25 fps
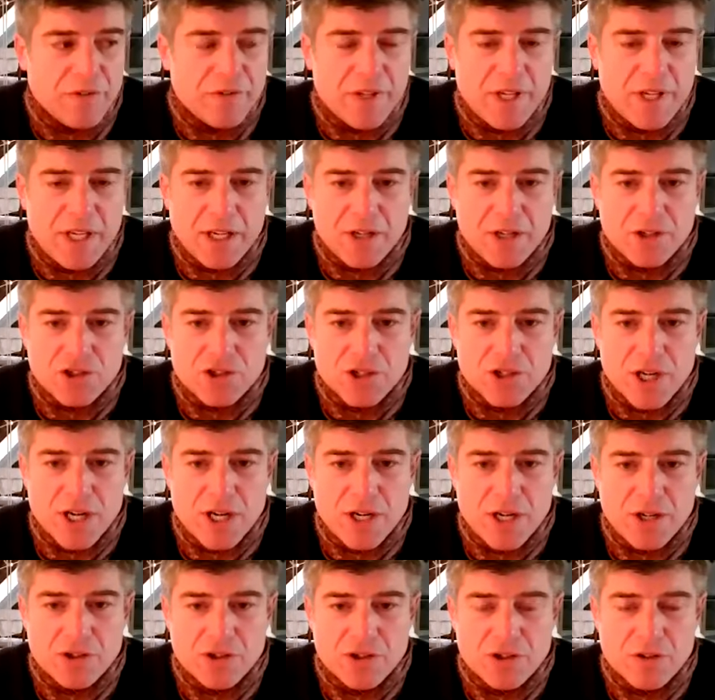with the
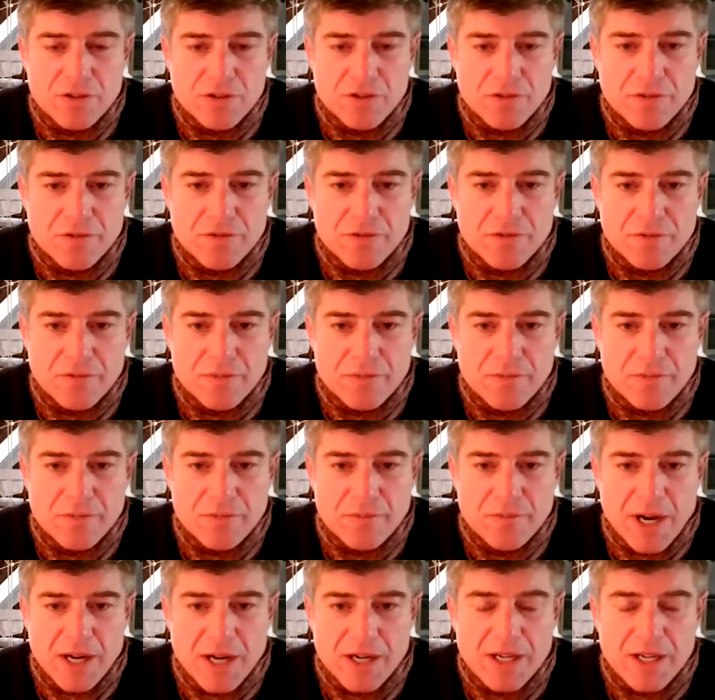exchange of
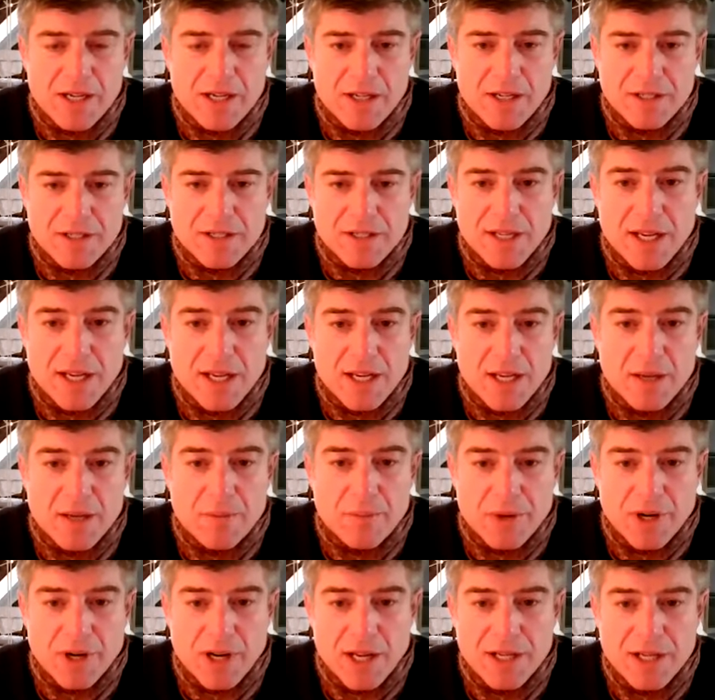money that's
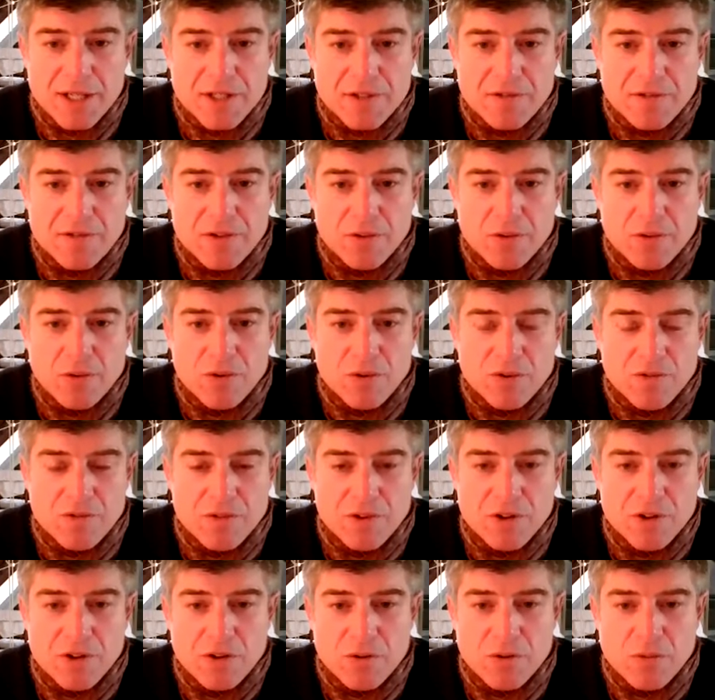taking place for
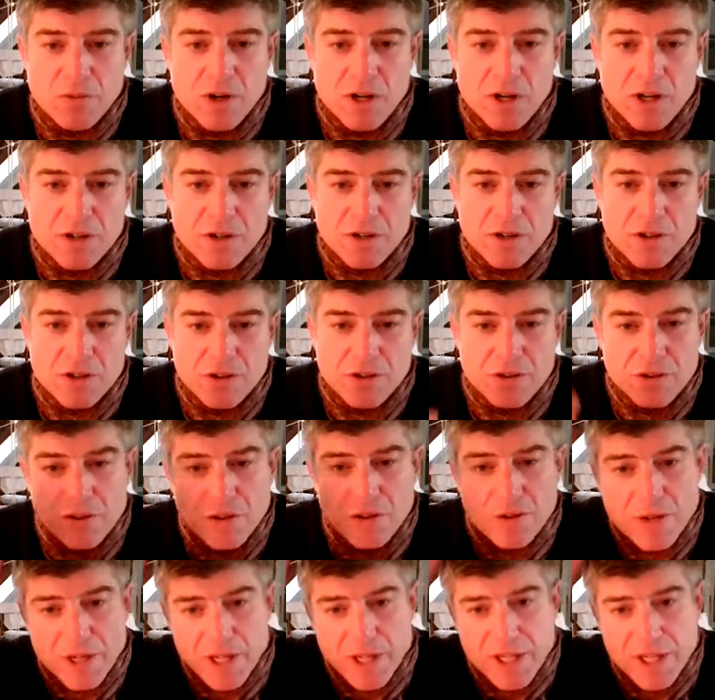the work that you're
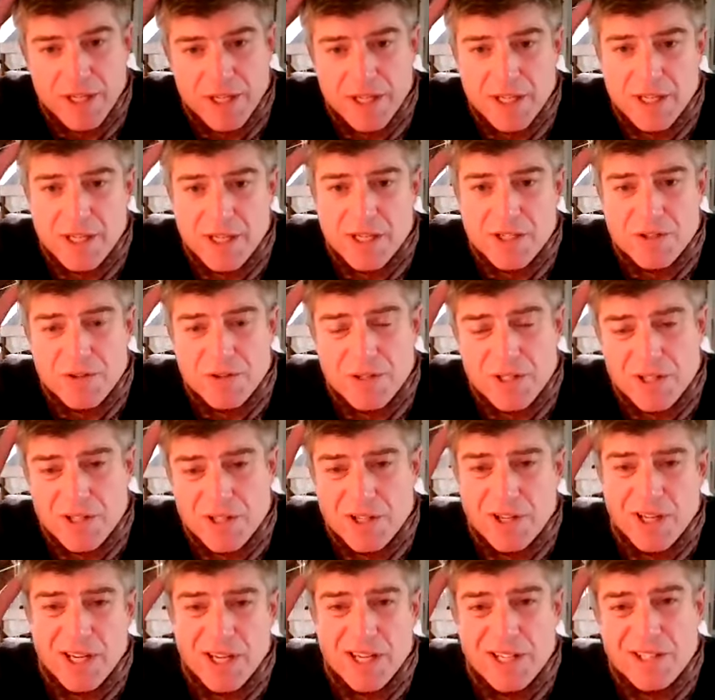doing. So
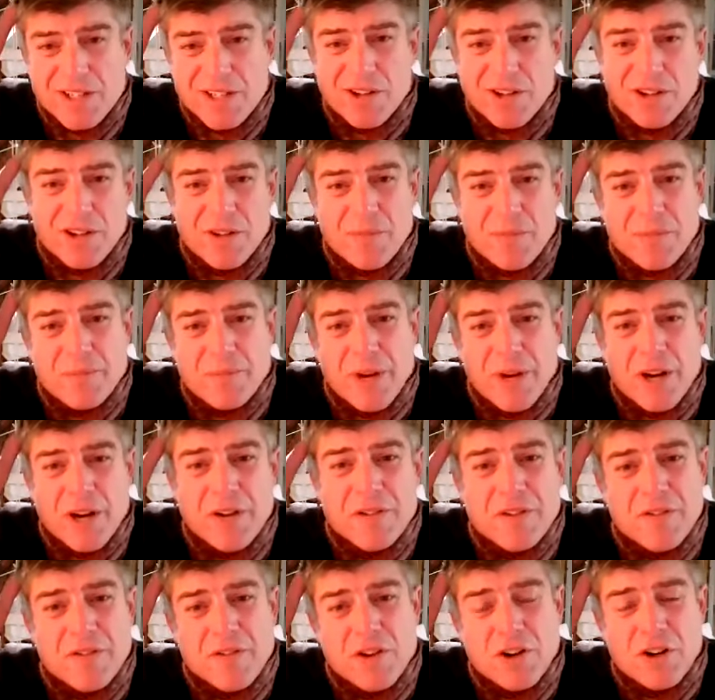it's
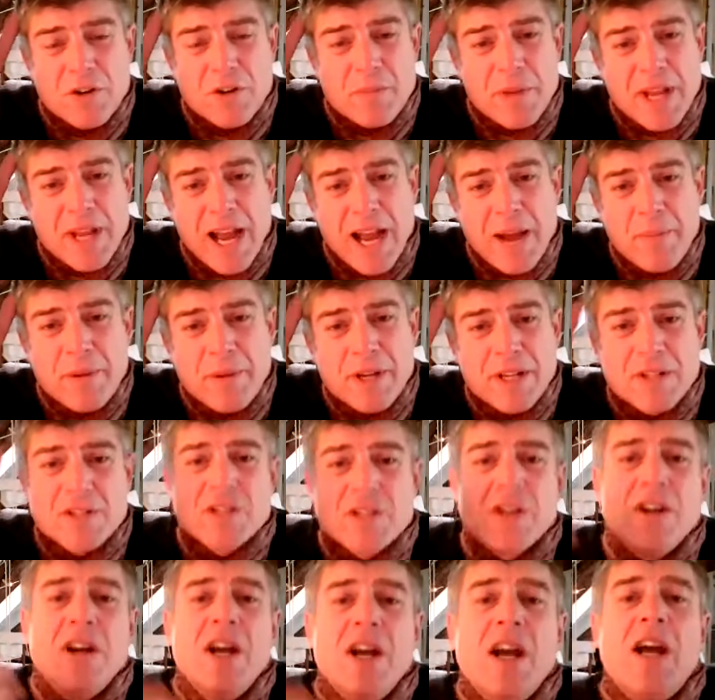both have got to be happy. And
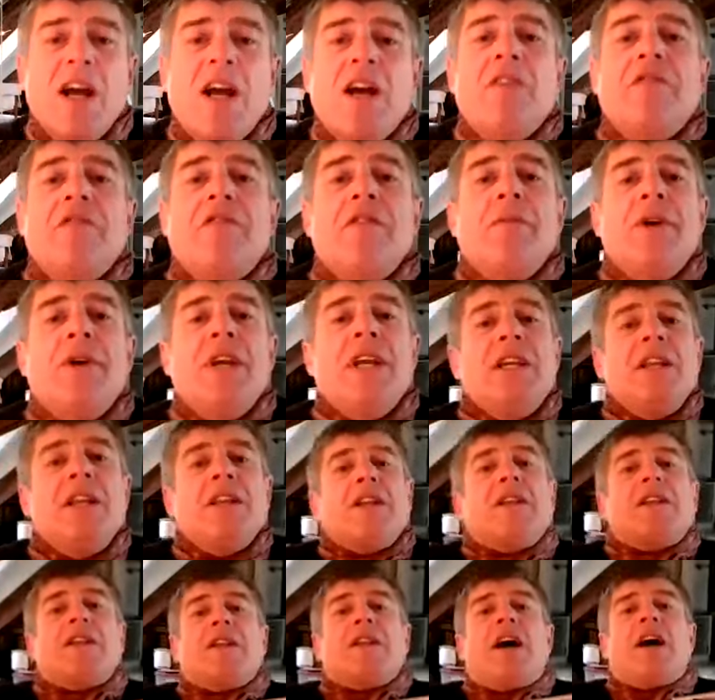so for
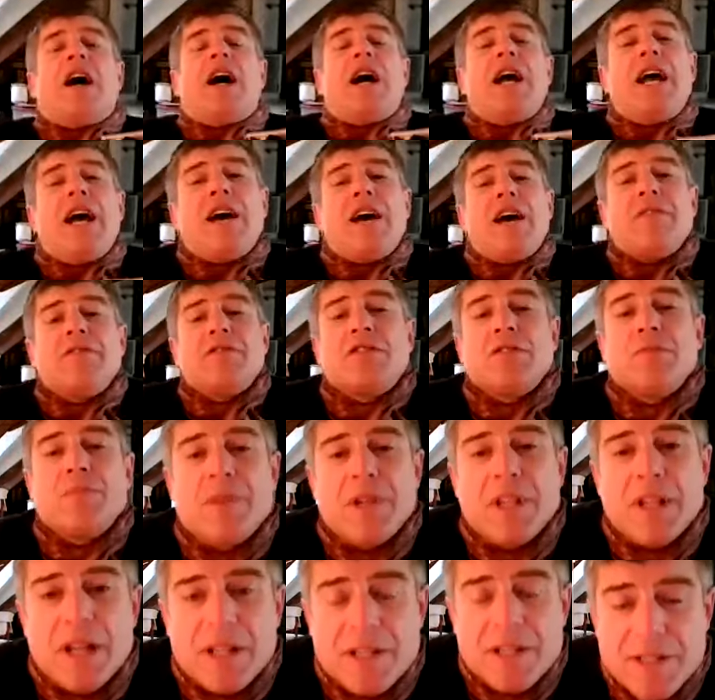me, I have
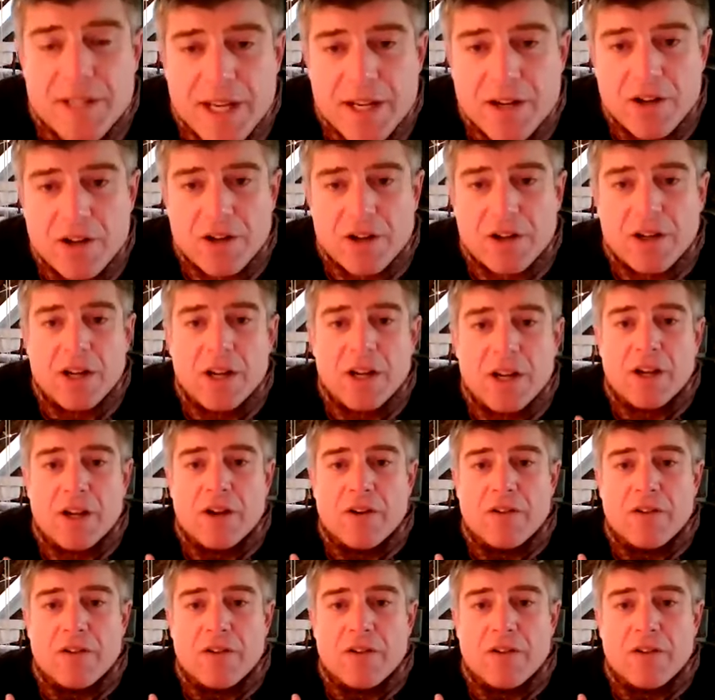to say, look,